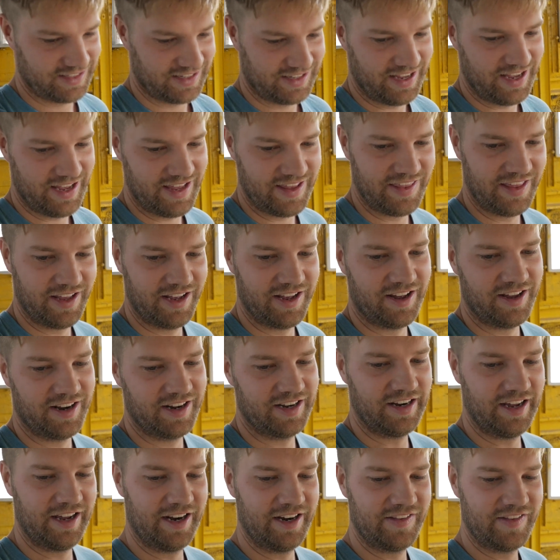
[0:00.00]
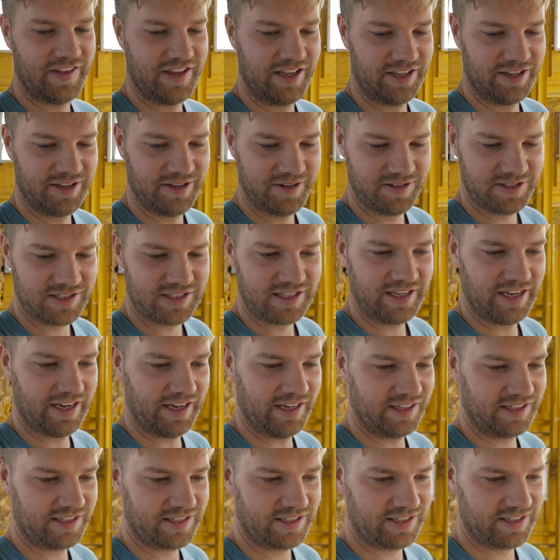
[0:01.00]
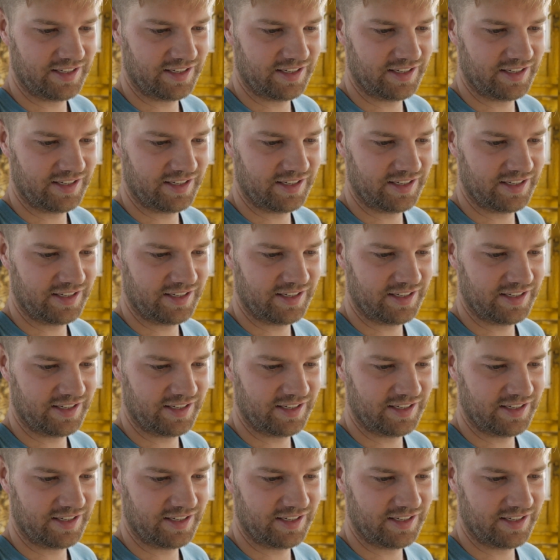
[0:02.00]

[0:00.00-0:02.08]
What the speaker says: hey, they got it done and they used it.